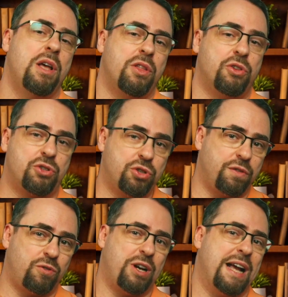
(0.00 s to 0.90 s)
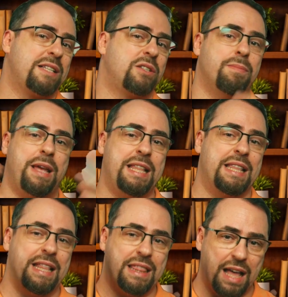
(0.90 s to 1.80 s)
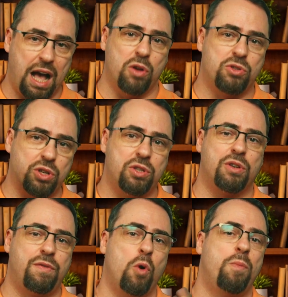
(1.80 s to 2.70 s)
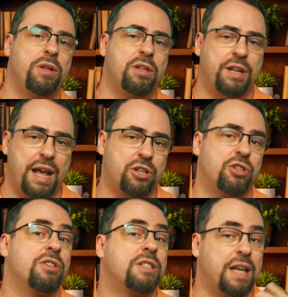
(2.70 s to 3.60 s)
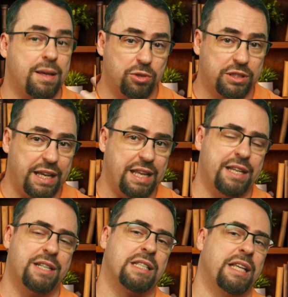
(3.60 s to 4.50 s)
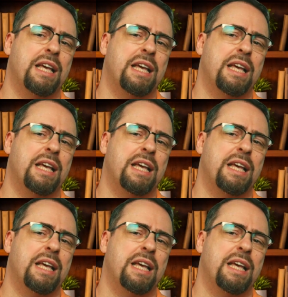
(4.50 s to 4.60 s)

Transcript: The server has to maintain thousands of open connections simultaneously.